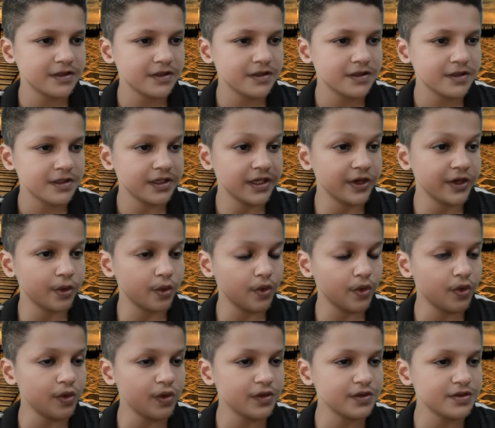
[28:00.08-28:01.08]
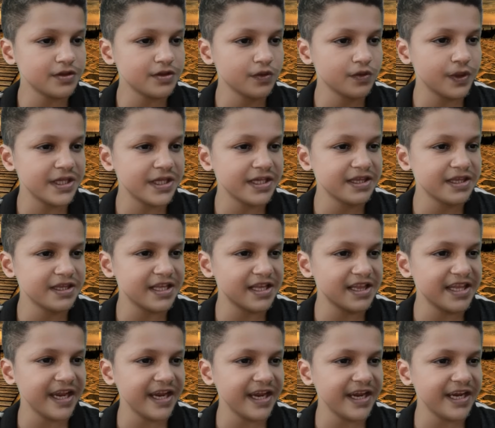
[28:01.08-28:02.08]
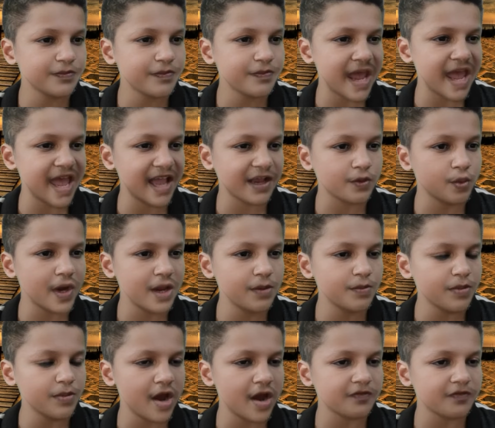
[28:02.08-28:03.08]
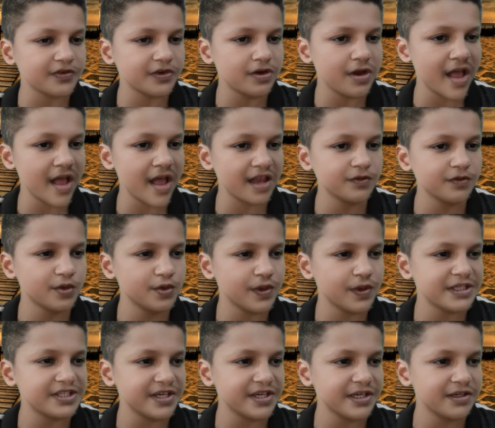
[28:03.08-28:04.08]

he holds you within the laid-back vibe of a Hollywood veteran